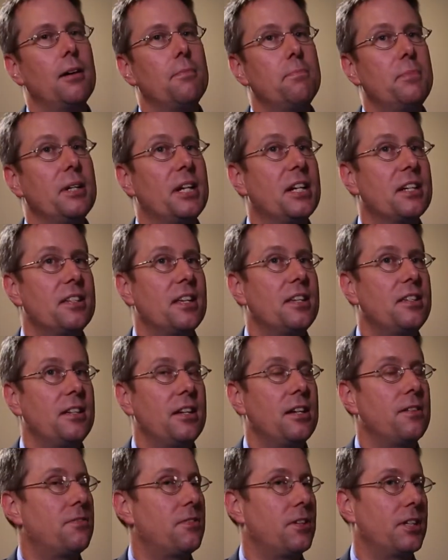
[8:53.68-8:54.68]
because they see
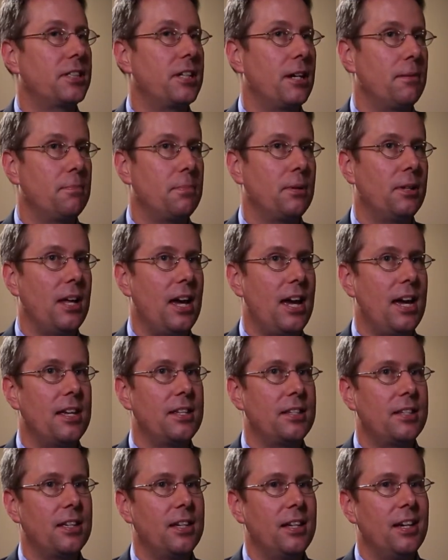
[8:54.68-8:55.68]
it, for example,
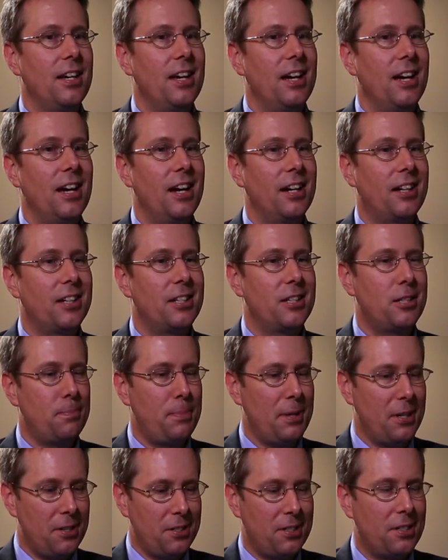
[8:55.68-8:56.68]
as a
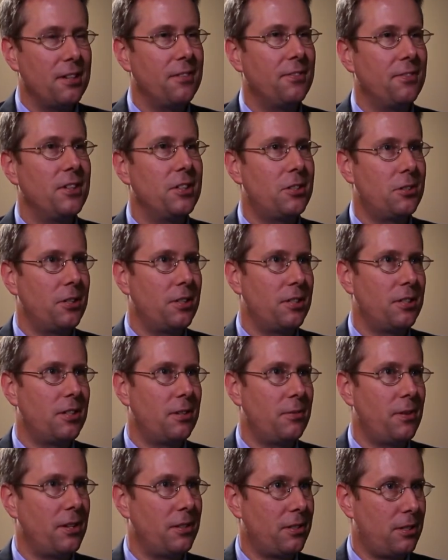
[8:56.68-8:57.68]
conspiracy of interest
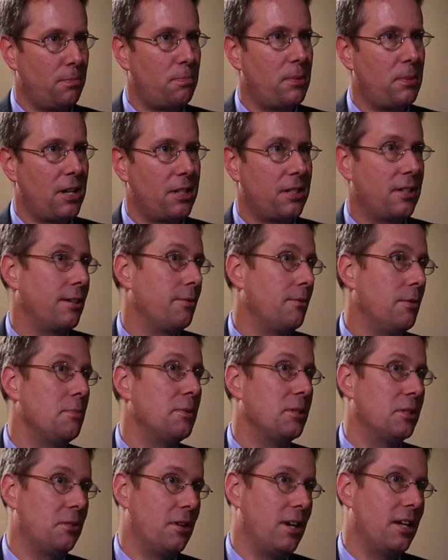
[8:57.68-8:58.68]
around suppressing
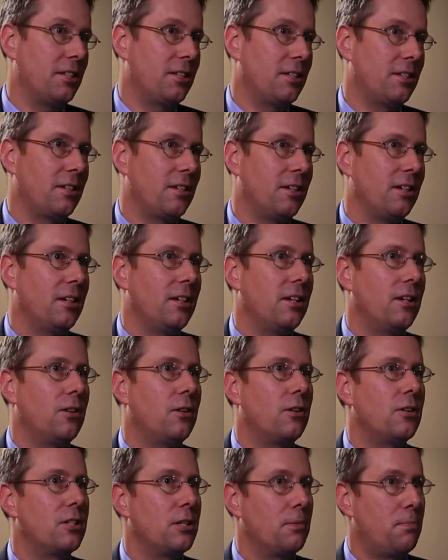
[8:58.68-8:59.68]
women's rights
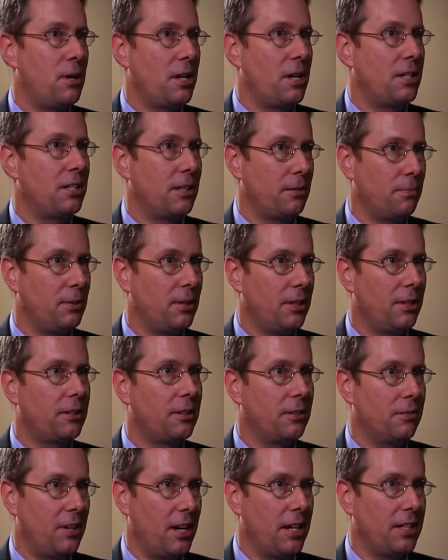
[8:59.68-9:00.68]
or suppressing
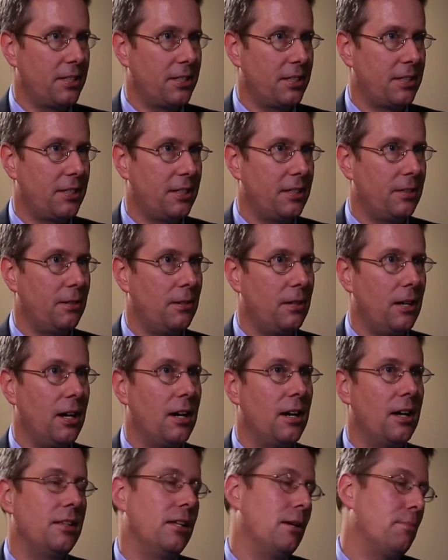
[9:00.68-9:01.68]
political rights.
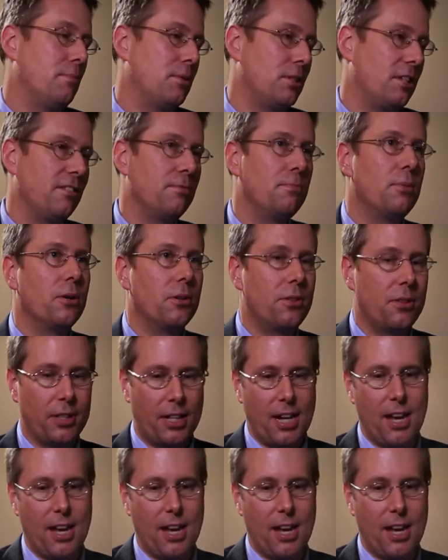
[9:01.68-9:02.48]
They perceive both the